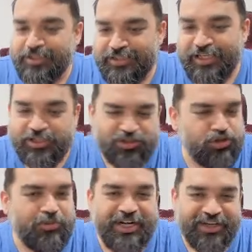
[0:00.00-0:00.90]
agent to my
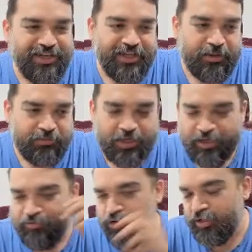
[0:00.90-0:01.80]
Telegram, right?
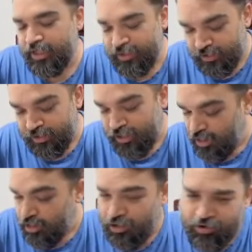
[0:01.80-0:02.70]
For that, you'll
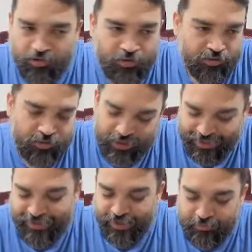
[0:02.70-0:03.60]
have to go to
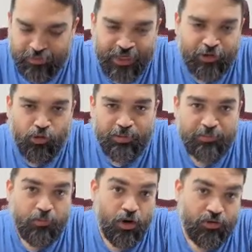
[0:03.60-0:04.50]
Telegram and open
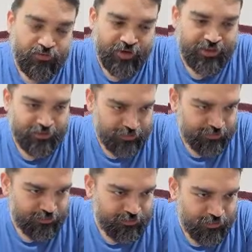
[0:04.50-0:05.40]
Bot Father,
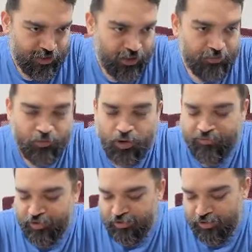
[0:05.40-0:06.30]
right? Bot
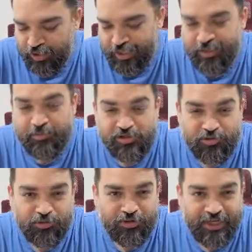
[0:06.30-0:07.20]
Father enables you to
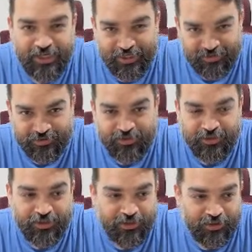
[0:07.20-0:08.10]
create
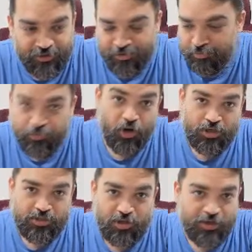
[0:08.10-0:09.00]
bots
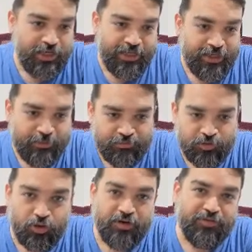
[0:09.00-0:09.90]
on Telegram. You'll
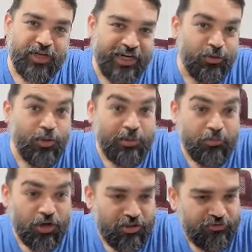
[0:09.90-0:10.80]
have to create one
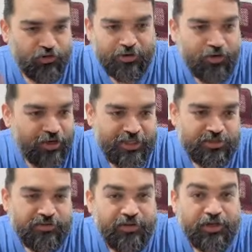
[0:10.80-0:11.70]
bot for your agent
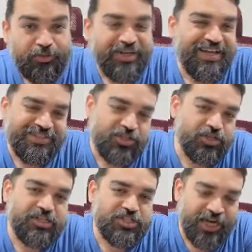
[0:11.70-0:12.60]
where you can essentially
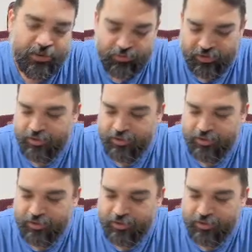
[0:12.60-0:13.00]
chat with it,